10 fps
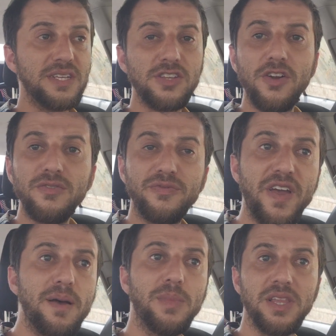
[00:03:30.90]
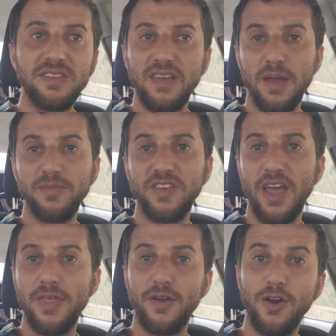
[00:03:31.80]
our family time
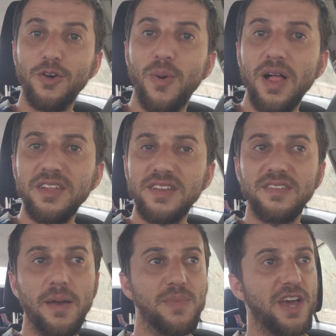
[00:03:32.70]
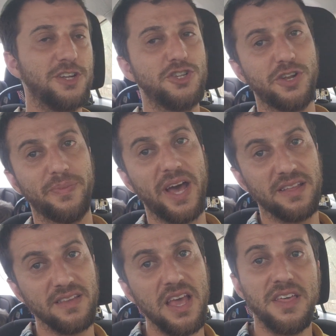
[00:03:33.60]
together, our quality time? That's Shabbat.